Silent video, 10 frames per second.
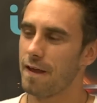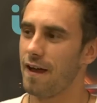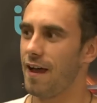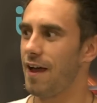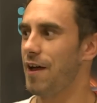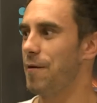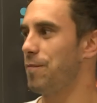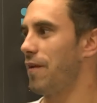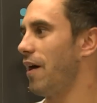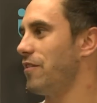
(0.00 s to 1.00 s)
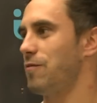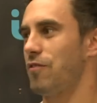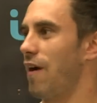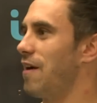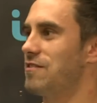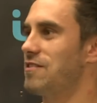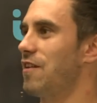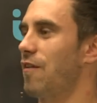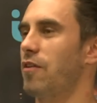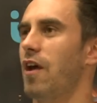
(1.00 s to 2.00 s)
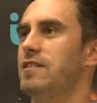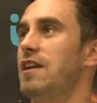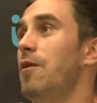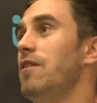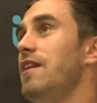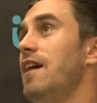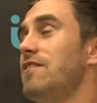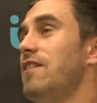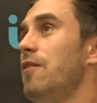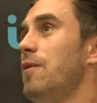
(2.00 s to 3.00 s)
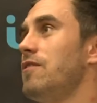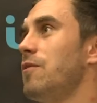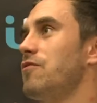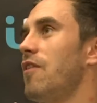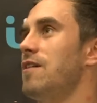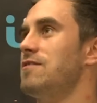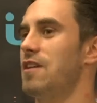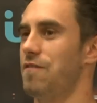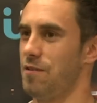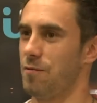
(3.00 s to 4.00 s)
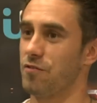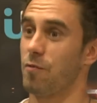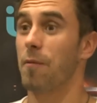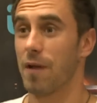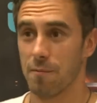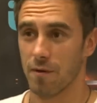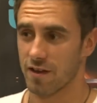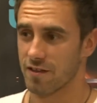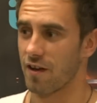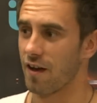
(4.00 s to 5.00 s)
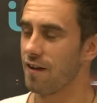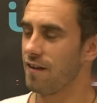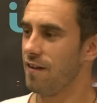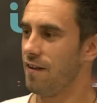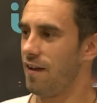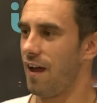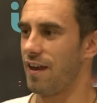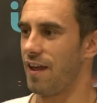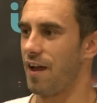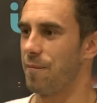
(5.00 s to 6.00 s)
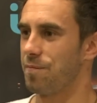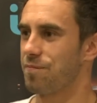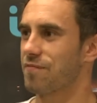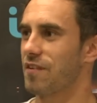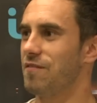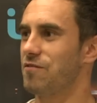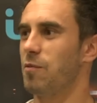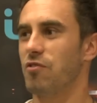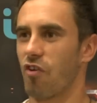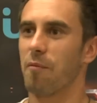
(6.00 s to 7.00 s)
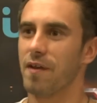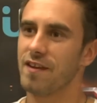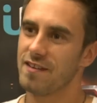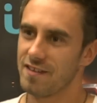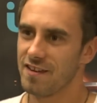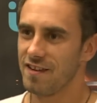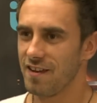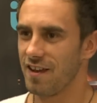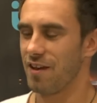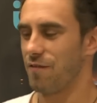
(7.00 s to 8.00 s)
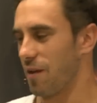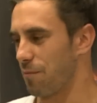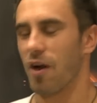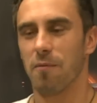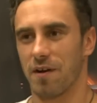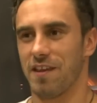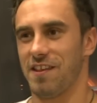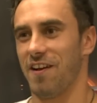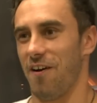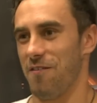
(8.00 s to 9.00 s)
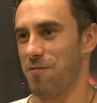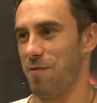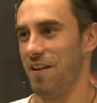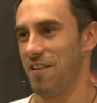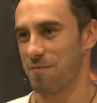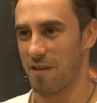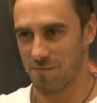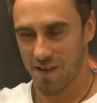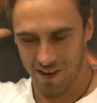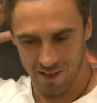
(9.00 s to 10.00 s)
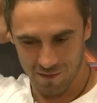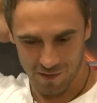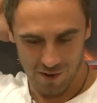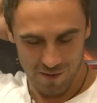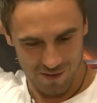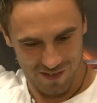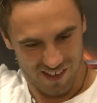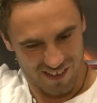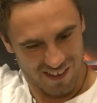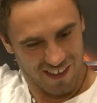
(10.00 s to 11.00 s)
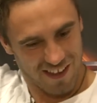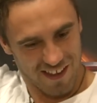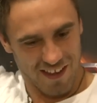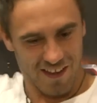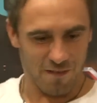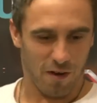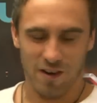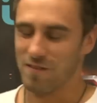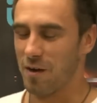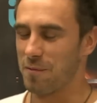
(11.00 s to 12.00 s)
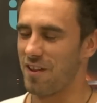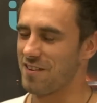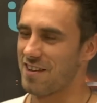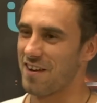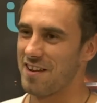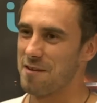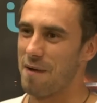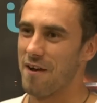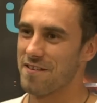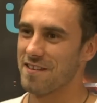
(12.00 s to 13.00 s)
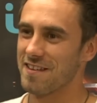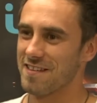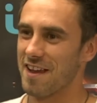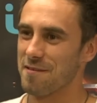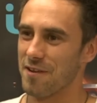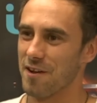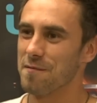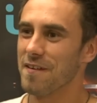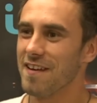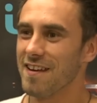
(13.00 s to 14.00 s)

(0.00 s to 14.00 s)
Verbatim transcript: Um, I oh, crowd surf. I'll, I'll, tell you what I did actually. I went. I was crowd surfing the once while playing my guitar and um, someone dropped me, and I fell and broke my guitar as well and smashed my head on the floor, which was like rock and roll, but like totally embarrassing at the same time.